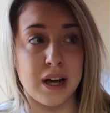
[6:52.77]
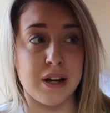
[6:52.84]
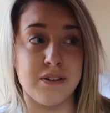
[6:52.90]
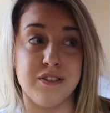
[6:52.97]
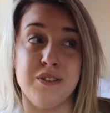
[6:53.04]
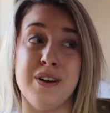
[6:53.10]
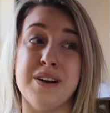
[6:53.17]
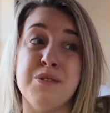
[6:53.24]
I
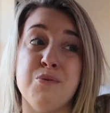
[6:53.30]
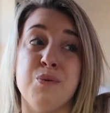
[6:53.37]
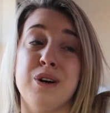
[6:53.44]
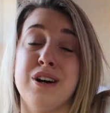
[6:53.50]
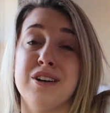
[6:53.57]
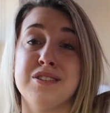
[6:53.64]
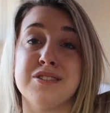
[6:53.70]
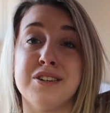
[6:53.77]
don't know. I don't
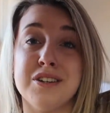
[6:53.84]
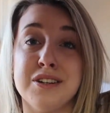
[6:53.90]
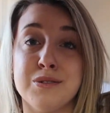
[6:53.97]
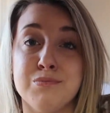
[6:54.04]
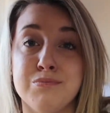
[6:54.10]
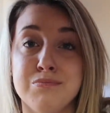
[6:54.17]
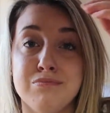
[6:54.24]
wear a skirt